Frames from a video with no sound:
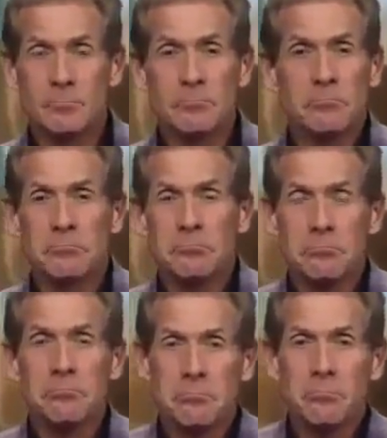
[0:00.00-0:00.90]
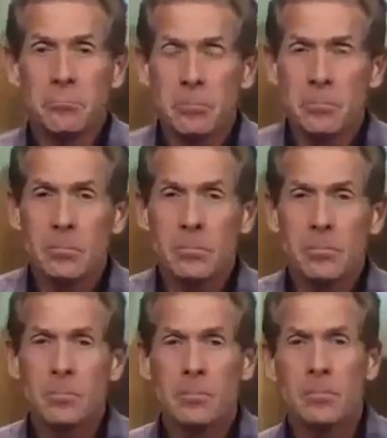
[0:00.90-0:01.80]

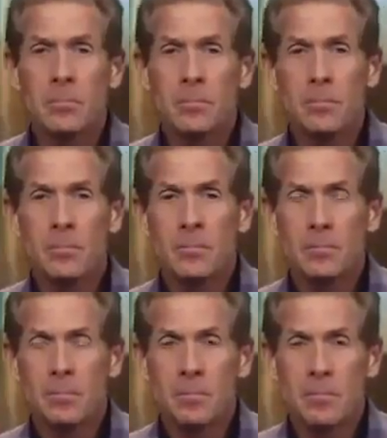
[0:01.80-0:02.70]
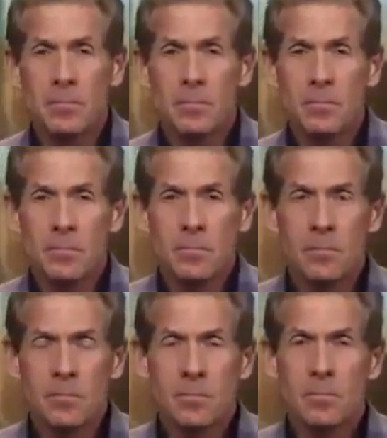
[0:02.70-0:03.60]

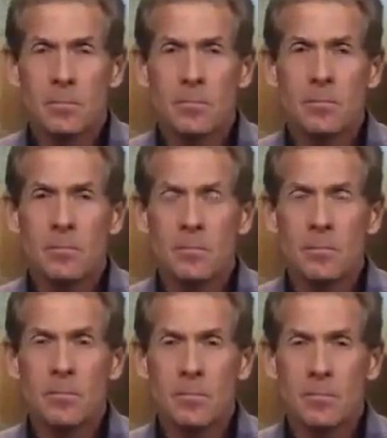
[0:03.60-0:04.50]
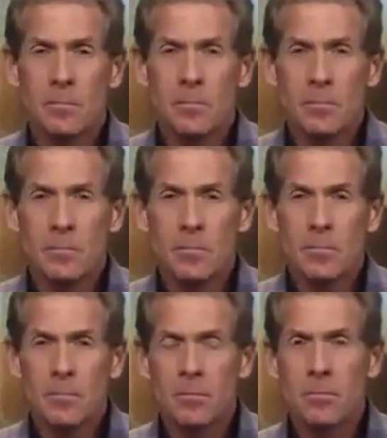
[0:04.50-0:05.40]

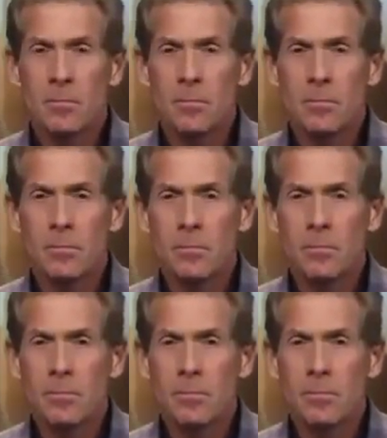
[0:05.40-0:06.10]
(silent)